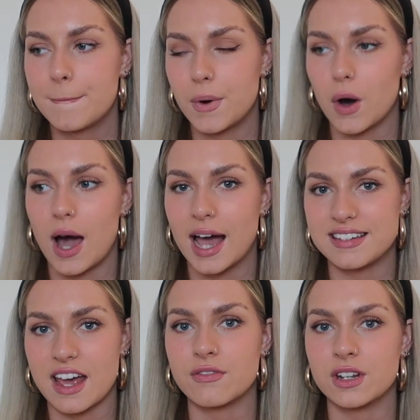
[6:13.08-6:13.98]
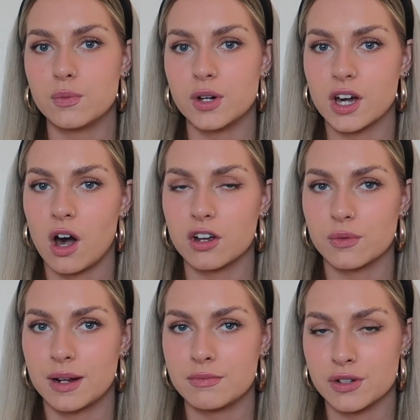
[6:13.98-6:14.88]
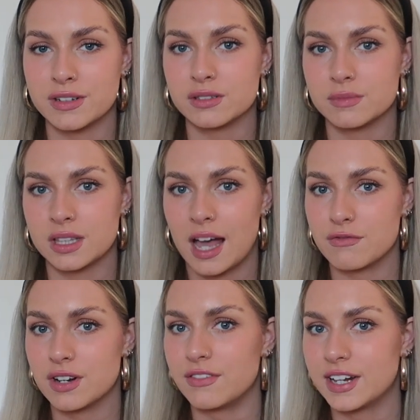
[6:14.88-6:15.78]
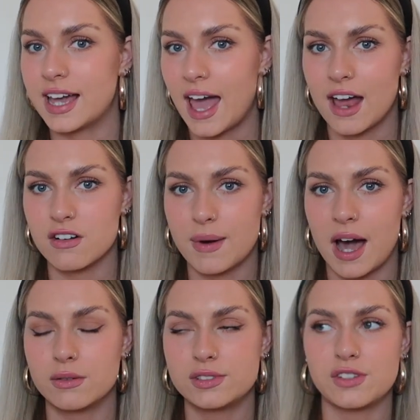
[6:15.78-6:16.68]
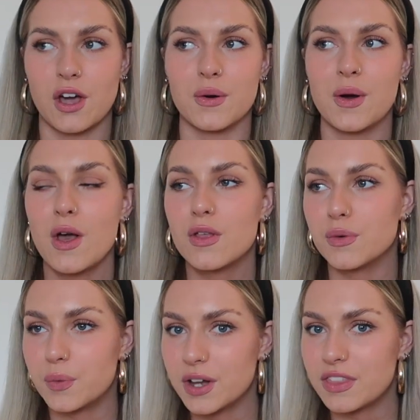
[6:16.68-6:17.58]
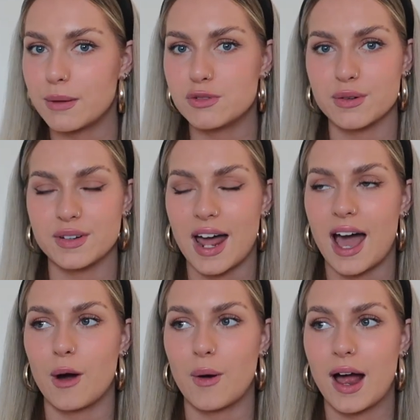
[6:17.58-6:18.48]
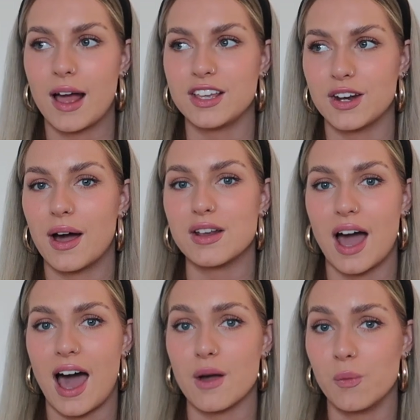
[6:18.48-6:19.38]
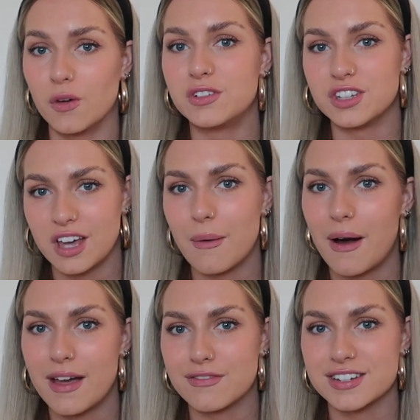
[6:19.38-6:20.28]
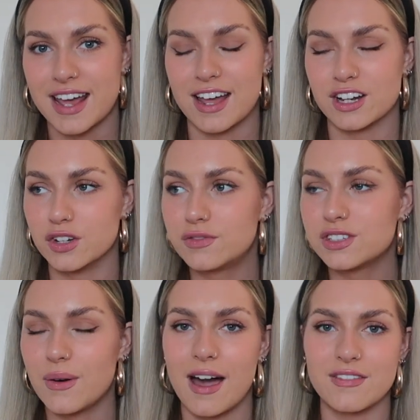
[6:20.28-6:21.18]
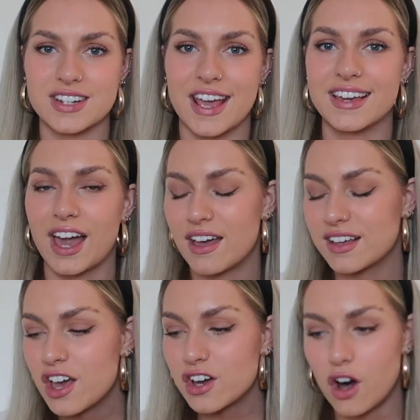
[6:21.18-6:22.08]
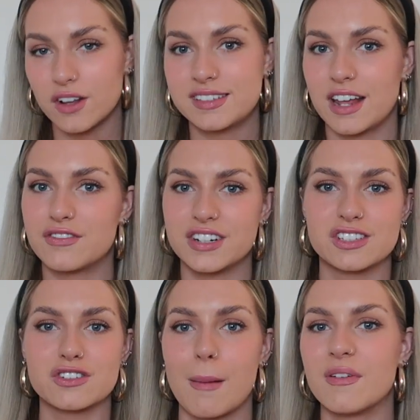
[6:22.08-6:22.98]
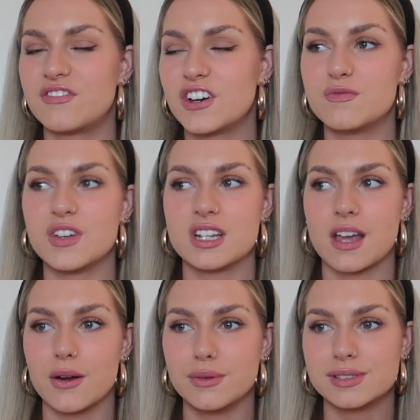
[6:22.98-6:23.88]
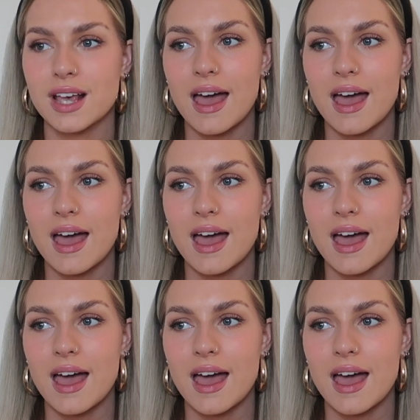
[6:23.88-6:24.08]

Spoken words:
but I definitely work harder when I'm doing something that I really, really care about. So the work that I'm doing now, you know, I want to go out every day. I'd love to go out every day and get content for Instagram and film videos